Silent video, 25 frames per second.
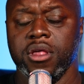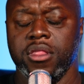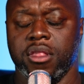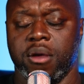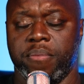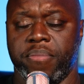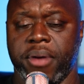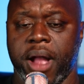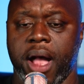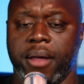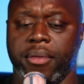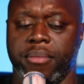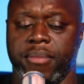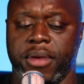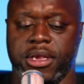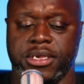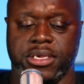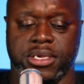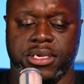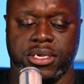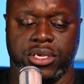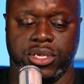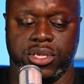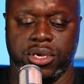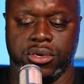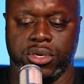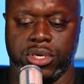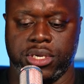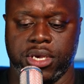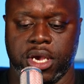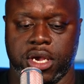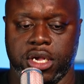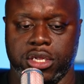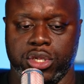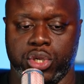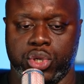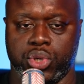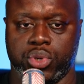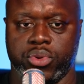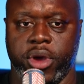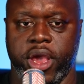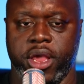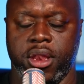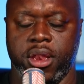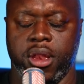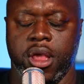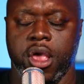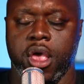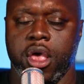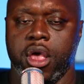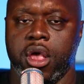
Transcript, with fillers: the problem is is there's a constraint.